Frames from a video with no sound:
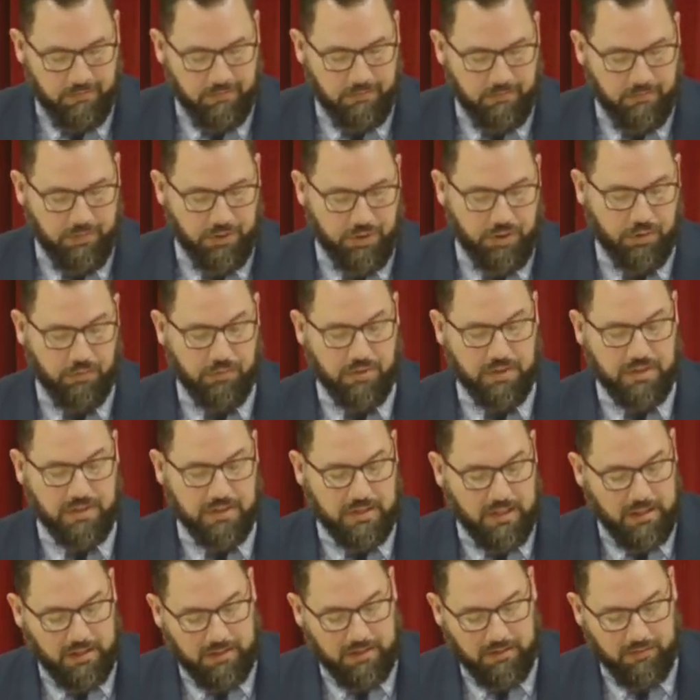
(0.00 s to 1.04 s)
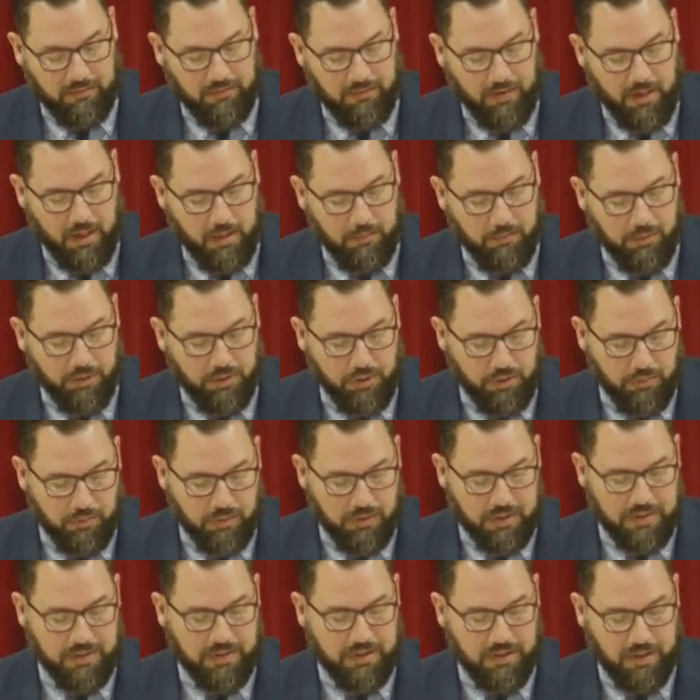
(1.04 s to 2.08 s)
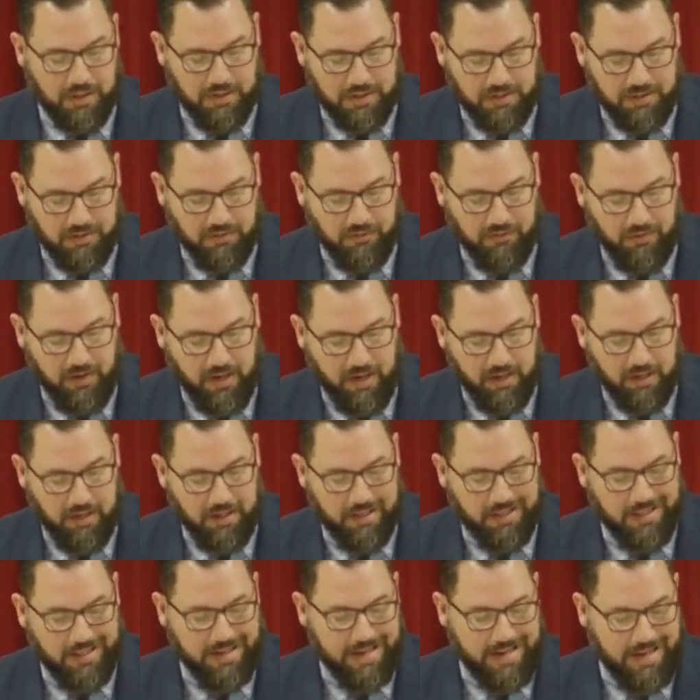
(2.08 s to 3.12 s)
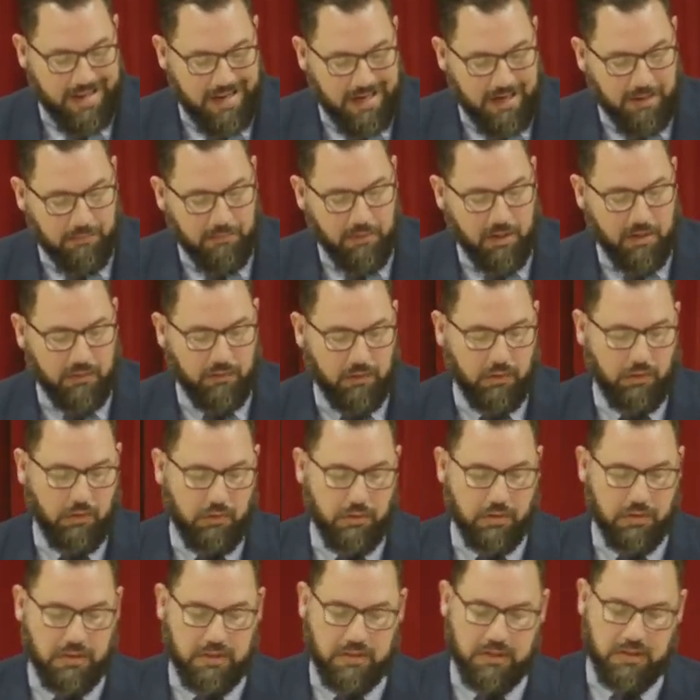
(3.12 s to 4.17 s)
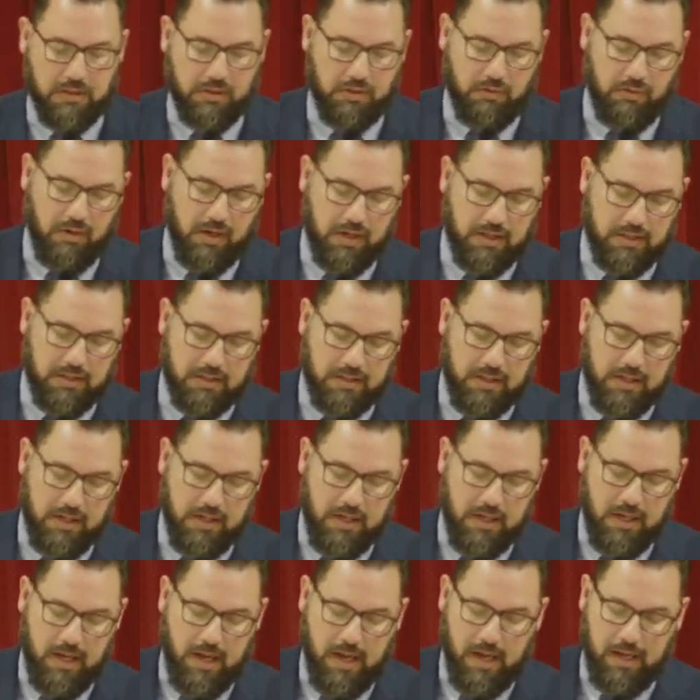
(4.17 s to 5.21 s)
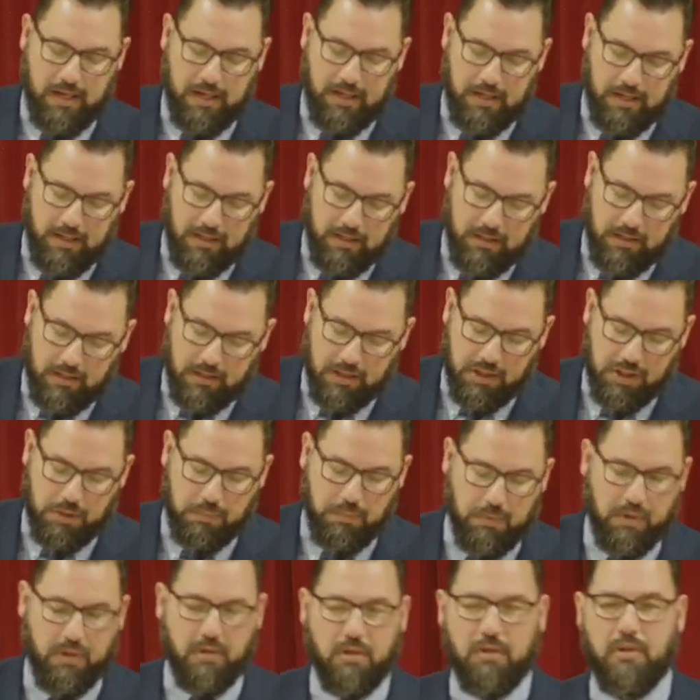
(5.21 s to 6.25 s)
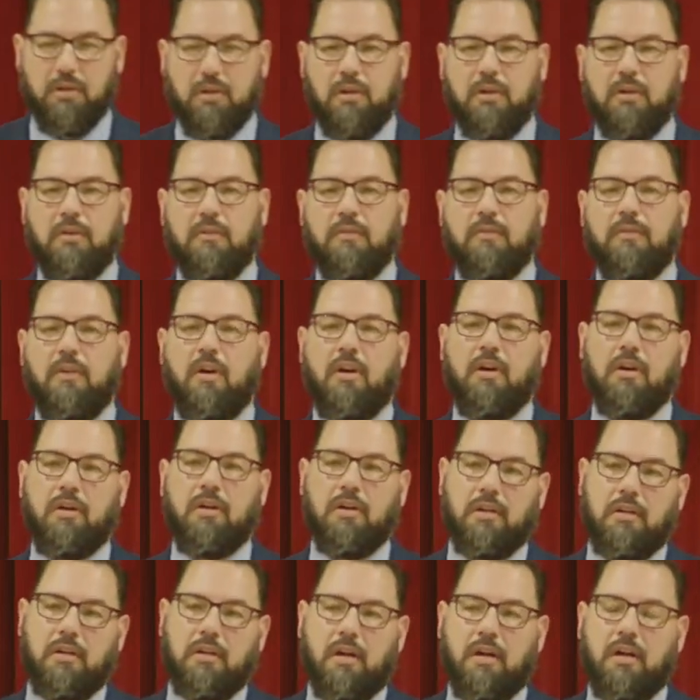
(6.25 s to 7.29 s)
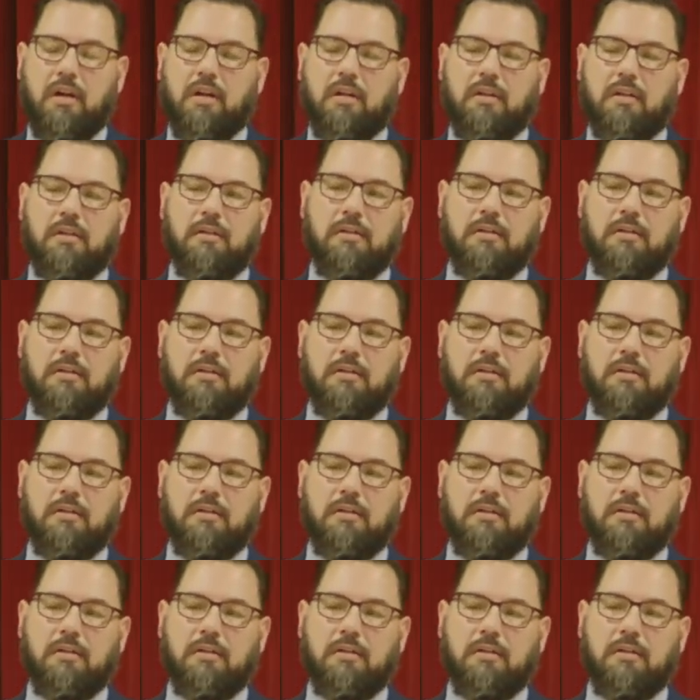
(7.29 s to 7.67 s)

but you were sanctified, but you were justified in the name of the Lord Jesus Christ and in the Spirit of our God.